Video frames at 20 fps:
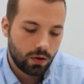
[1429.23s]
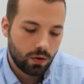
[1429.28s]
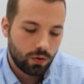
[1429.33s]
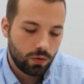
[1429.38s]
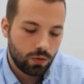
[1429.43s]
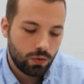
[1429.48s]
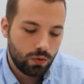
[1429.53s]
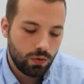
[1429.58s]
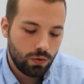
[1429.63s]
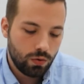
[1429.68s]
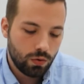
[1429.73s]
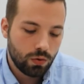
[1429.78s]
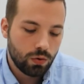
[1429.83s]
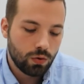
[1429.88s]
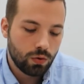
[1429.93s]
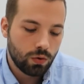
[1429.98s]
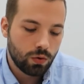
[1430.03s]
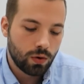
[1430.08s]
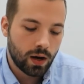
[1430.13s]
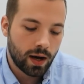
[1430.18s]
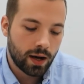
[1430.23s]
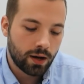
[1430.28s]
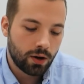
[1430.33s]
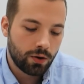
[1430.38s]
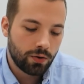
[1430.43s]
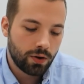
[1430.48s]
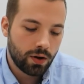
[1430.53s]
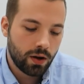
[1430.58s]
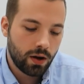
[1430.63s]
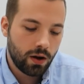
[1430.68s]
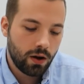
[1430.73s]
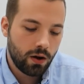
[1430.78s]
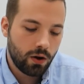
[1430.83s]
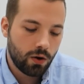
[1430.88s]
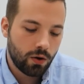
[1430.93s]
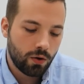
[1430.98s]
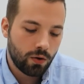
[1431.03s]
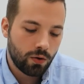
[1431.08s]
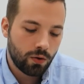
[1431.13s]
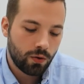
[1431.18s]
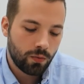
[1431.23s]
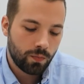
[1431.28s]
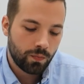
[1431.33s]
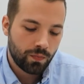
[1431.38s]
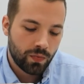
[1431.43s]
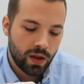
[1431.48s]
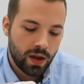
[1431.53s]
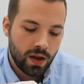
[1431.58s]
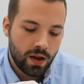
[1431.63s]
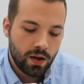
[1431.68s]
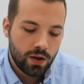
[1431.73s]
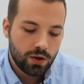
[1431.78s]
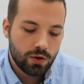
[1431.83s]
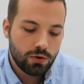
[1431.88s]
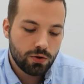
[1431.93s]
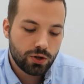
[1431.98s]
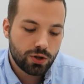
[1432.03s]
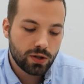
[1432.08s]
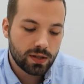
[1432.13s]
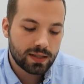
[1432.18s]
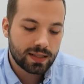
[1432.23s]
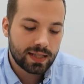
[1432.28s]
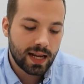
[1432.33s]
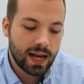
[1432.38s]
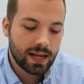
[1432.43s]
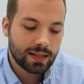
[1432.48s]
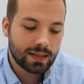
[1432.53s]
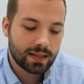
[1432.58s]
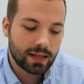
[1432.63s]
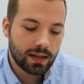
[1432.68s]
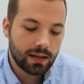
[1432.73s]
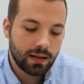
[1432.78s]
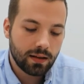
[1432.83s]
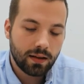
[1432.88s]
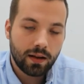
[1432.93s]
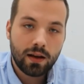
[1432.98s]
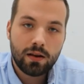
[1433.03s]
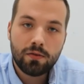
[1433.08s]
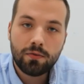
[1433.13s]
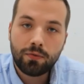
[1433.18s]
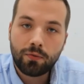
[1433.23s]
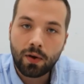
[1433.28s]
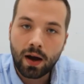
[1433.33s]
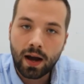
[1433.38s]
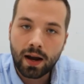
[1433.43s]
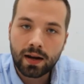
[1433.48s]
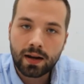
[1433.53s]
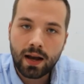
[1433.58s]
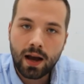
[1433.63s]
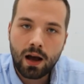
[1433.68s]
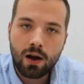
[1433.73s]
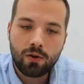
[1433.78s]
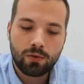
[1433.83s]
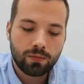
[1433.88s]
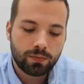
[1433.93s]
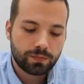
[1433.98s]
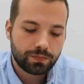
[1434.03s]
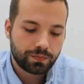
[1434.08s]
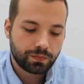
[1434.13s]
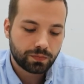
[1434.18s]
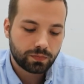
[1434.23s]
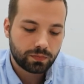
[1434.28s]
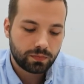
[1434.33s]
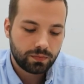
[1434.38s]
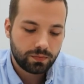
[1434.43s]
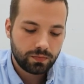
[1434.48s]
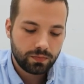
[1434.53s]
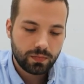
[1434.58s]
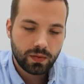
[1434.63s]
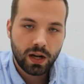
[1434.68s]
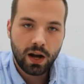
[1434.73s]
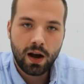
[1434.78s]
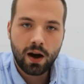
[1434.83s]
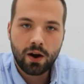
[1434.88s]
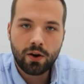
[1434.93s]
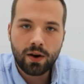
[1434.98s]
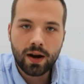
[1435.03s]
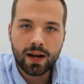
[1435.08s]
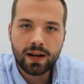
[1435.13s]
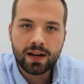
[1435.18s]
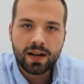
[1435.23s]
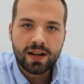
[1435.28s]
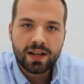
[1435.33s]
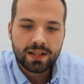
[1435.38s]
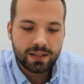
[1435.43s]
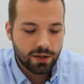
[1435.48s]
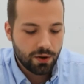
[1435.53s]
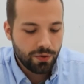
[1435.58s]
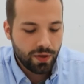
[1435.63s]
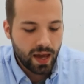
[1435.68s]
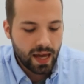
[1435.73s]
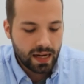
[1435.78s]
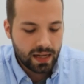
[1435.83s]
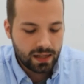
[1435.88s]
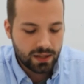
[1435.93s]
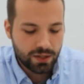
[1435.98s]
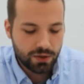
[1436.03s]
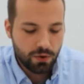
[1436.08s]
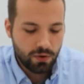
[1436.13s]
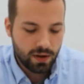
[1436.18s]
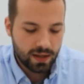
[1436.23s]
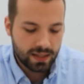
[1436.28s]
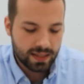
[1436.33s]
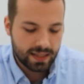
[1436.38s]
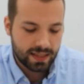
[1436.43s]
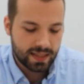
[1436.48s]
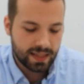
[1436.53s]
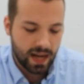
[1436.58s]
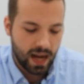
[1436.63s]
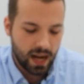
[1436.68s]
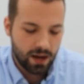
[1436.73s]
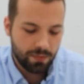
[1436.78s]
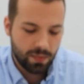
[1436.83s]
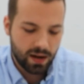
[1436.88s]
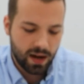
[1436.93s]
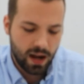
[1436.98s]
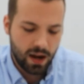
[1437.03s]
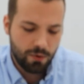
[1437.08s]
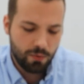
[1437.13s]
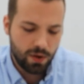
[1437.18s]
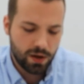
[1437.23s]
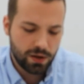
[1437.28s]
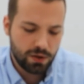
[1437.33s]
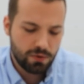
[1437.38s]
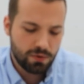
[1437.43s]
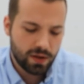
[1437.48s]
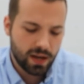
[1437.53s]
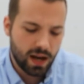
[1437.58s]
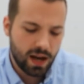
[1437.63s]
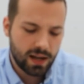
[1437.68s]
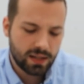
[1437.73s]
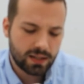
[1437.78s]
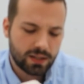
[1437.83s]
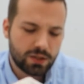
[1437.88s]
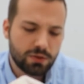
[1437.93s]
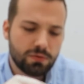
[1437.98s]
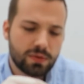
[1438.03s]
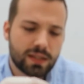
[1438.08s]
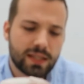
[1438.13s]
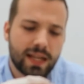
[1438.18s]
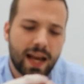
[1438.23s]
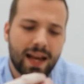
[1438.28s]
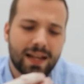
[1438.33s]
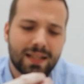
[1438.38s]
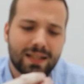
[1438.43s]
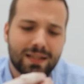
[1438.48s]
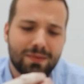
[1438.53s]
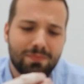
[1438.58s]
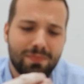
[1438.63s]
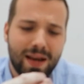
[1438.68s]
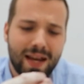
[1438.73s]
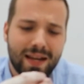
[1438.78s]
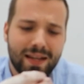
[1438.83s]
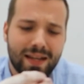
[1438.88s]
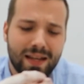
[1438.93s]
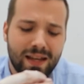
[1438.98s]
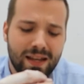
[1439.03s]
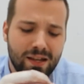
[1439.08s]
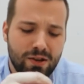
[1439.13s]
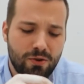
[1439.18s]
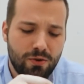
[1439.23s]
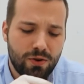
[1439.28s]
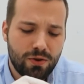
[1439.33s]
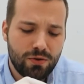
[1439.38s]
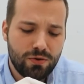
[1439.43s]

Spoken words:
Ooh, I don't know. You should test it and find out. All right, so that is your assignment. I want you guys to test making your